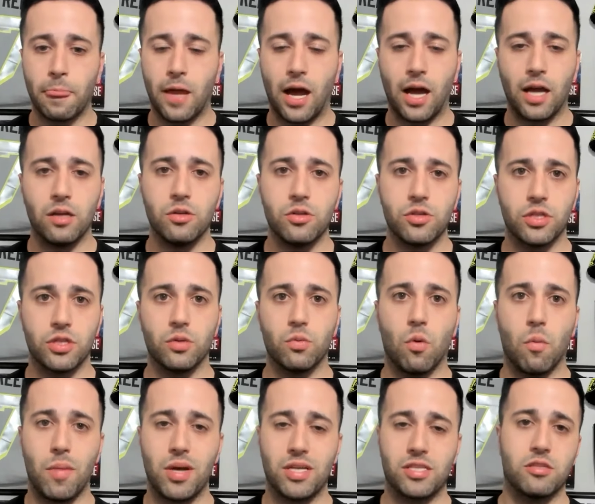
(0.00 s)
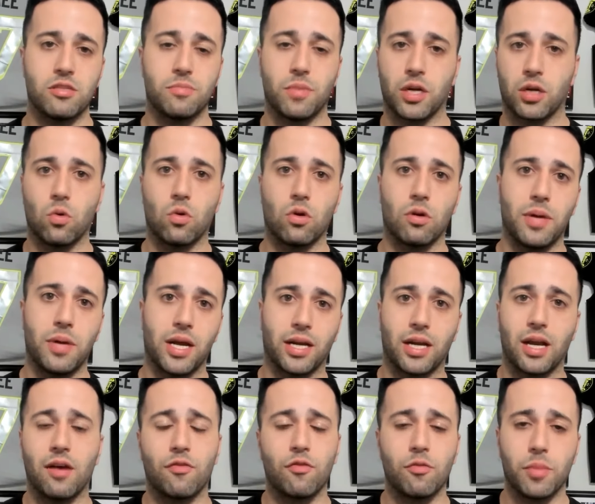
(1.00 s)
I usually will message my quarterback
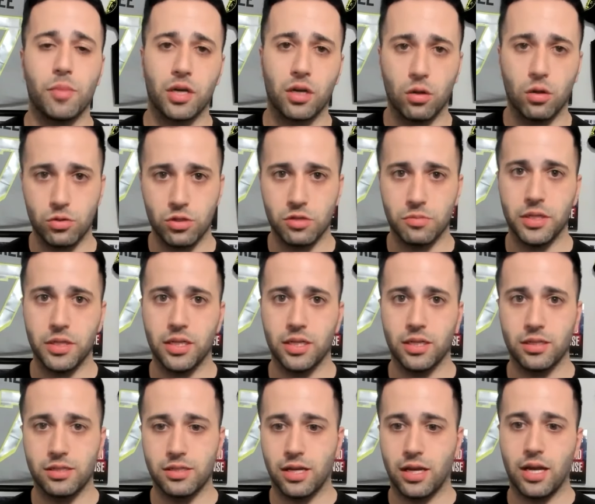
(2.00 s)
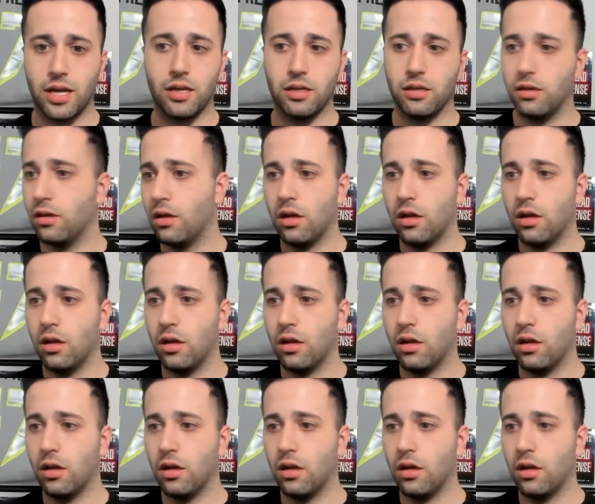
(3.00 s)
after my coach's meeting and say, hey,